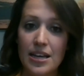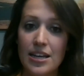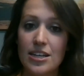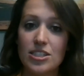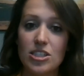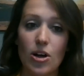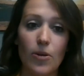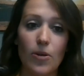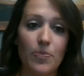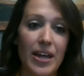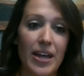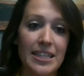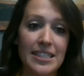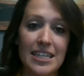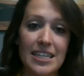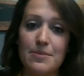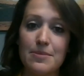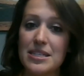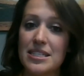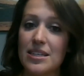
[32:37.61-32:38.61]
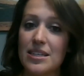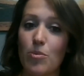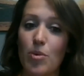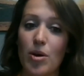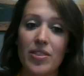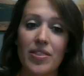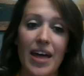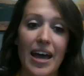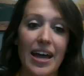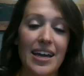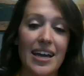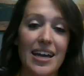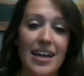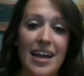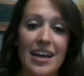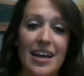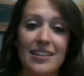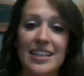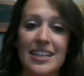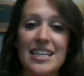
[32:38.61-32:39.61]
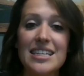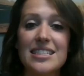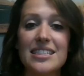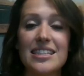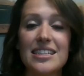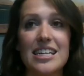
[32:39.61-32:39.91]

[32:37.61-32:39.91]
So that's going to be someone that can at least